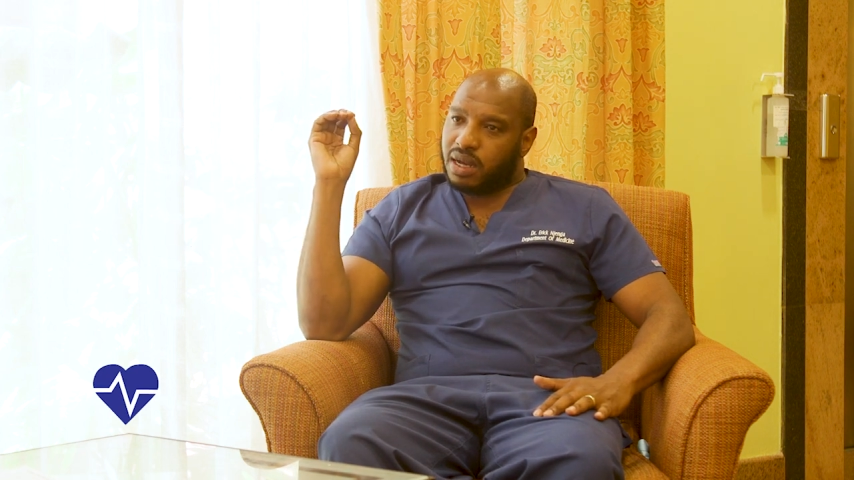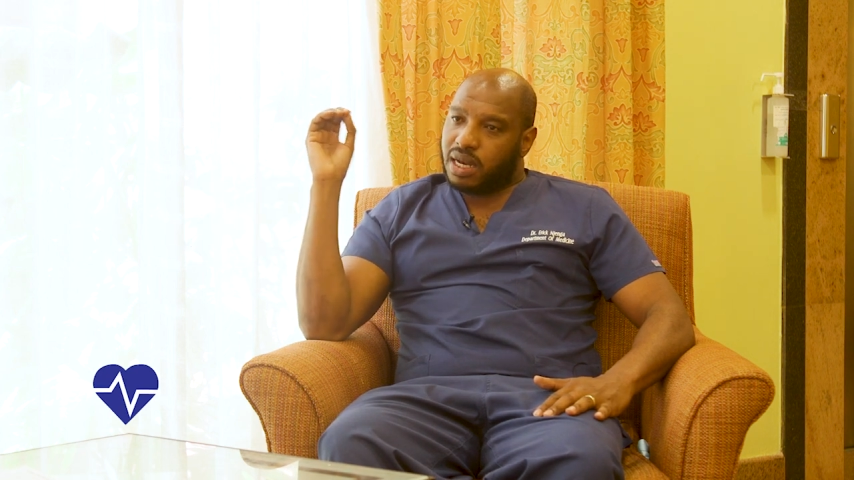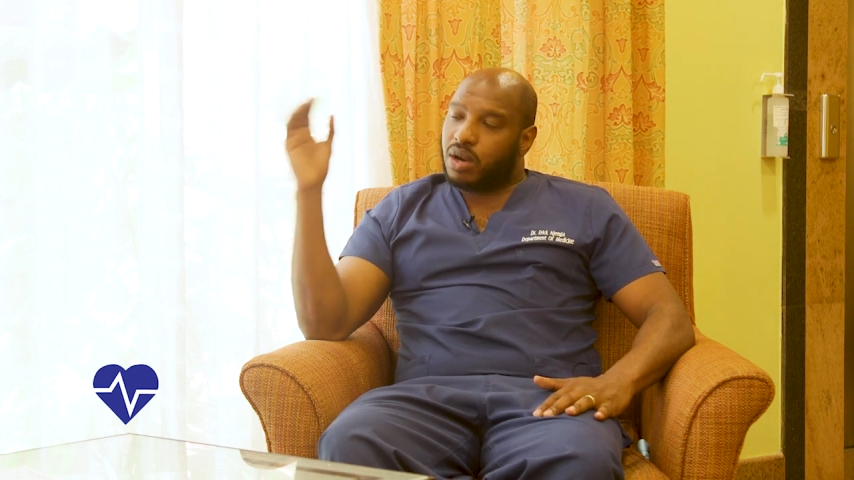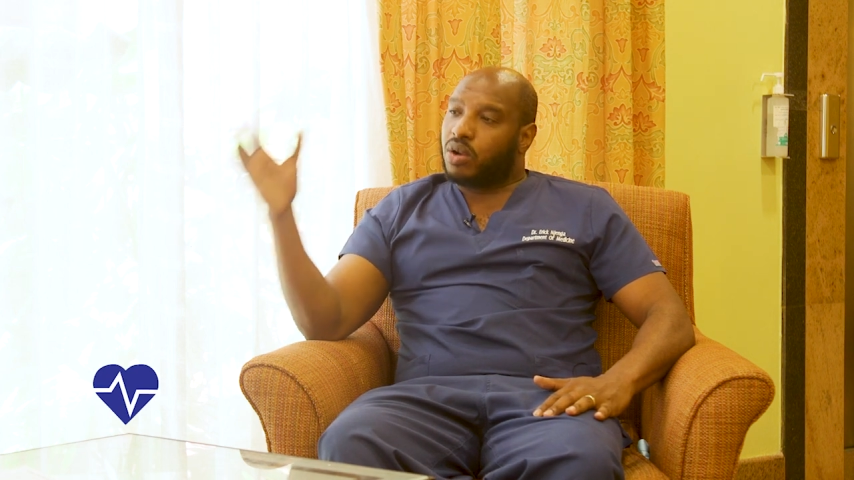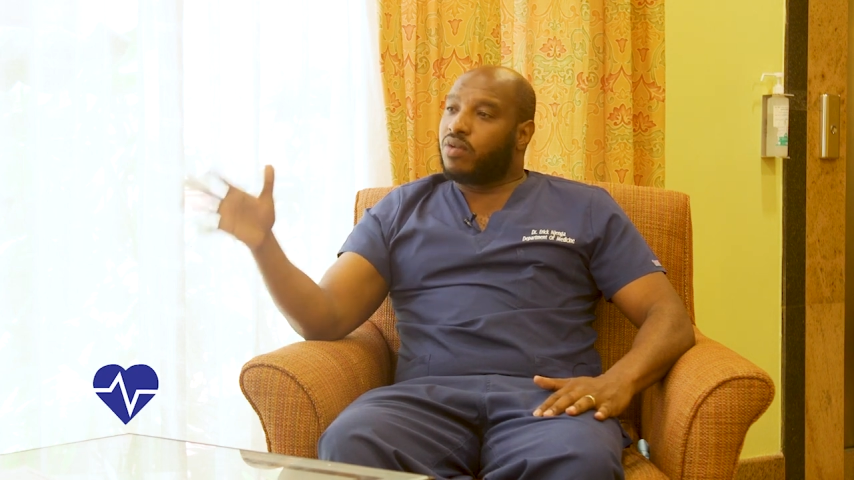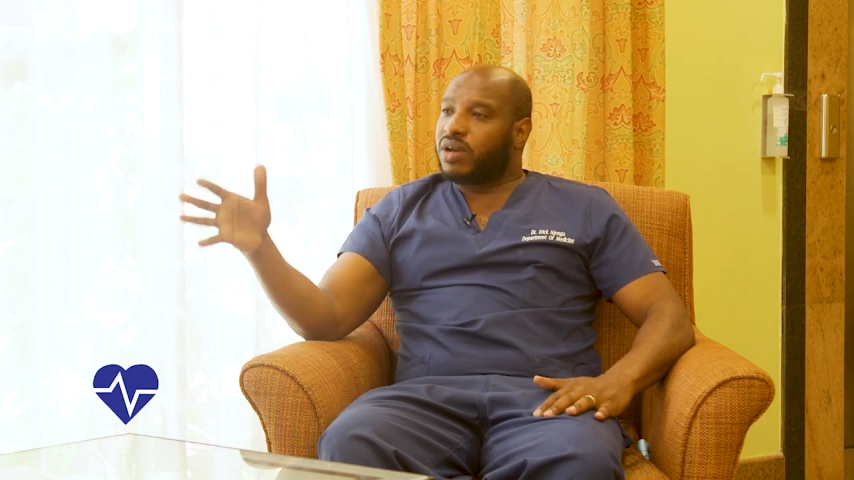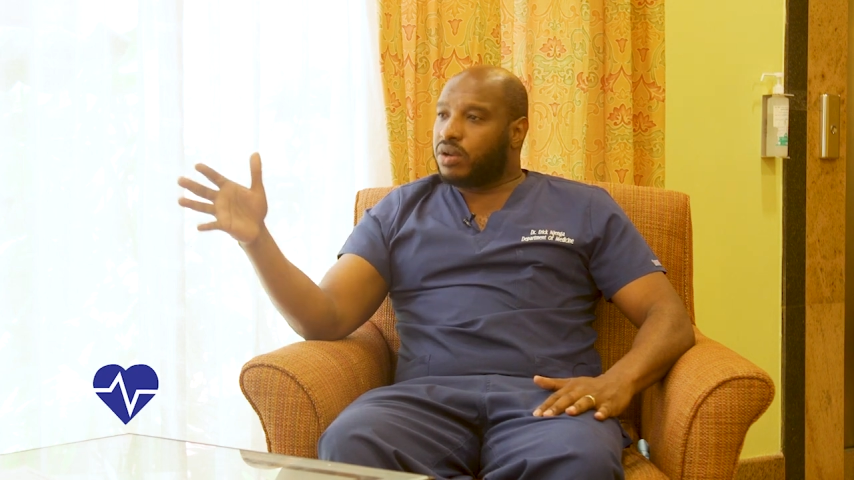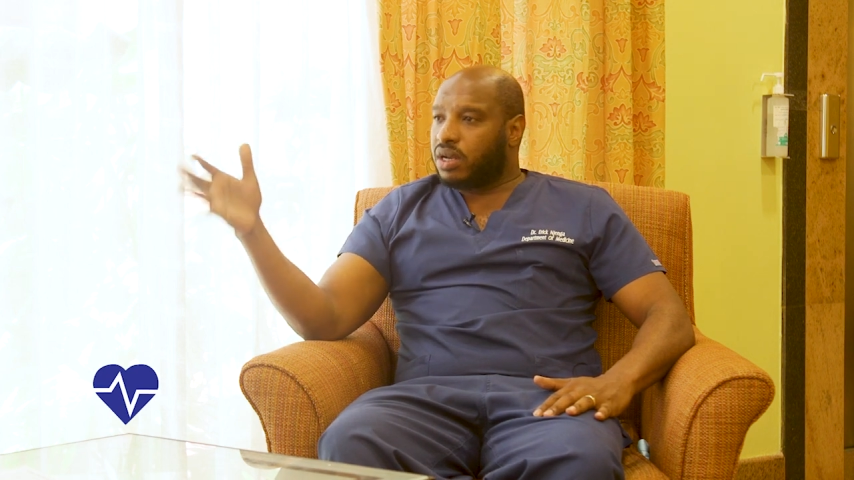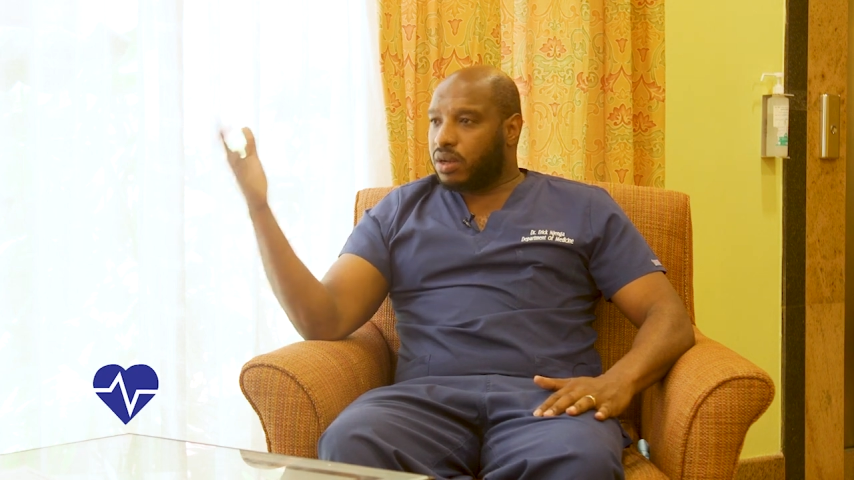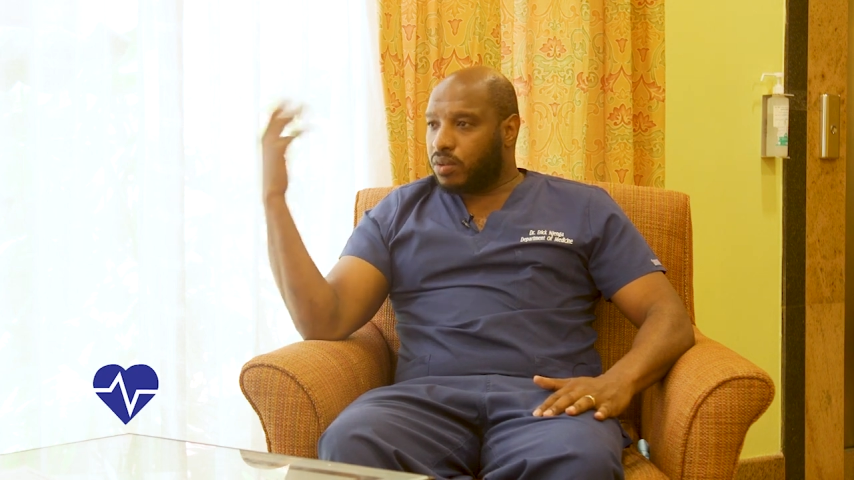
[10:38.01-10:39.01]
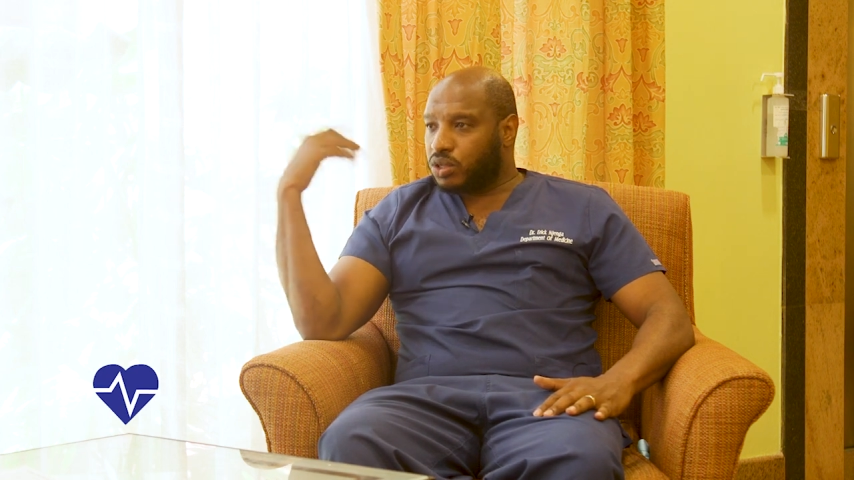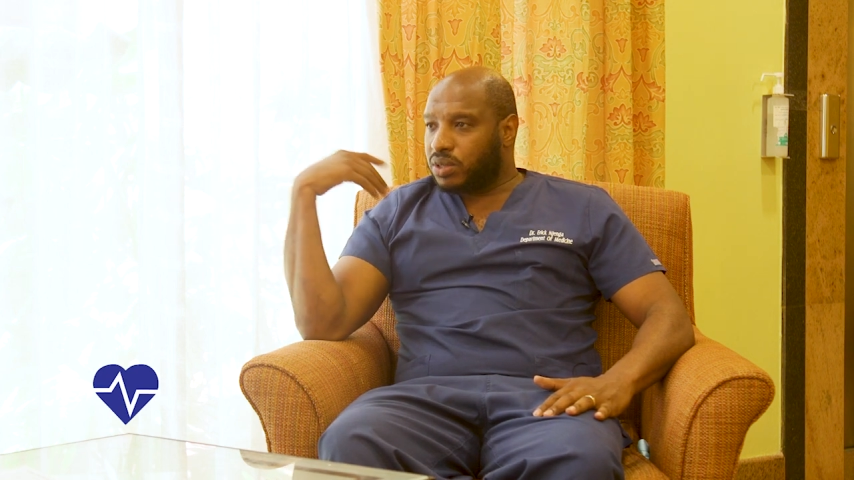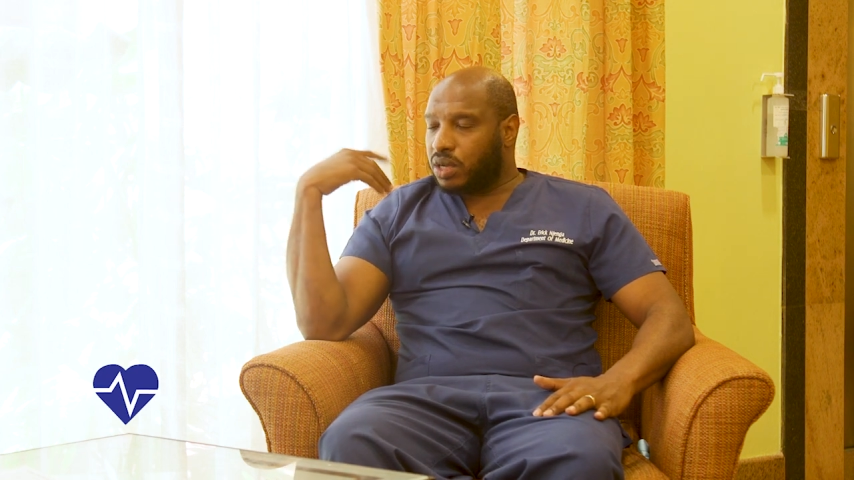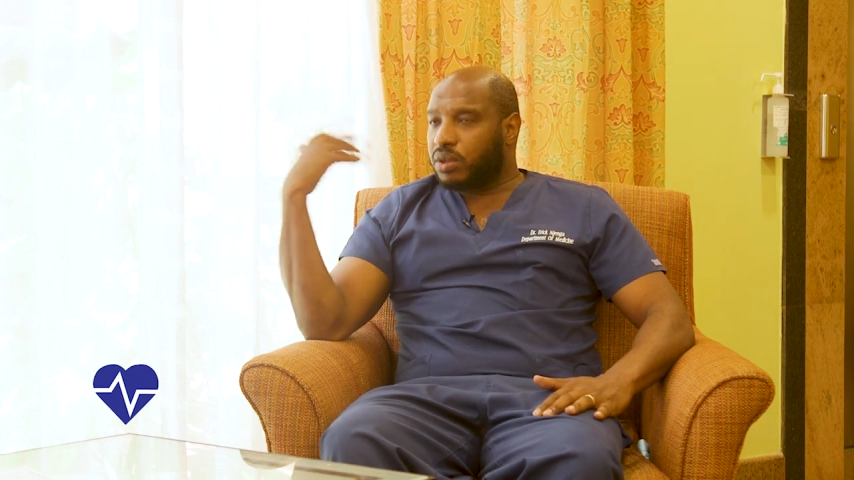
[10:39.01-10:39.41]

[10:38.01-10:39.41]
Now, overall, what we are